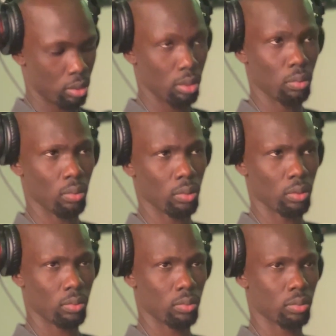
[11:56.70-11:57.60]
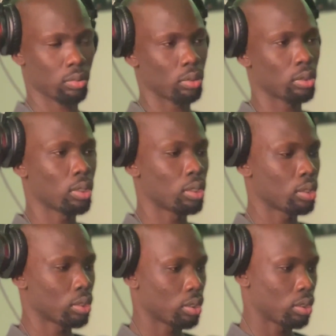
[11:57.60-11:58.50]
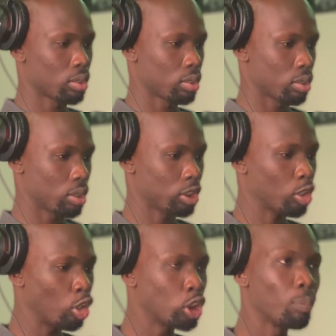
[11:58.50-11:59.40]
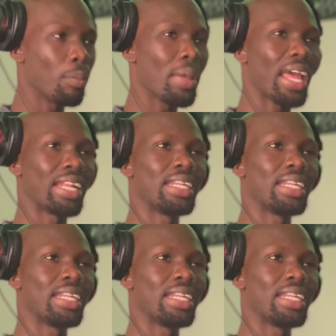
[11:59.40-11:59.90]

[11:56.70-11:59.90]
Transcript: Whoa, whoa. Let's go, Superman.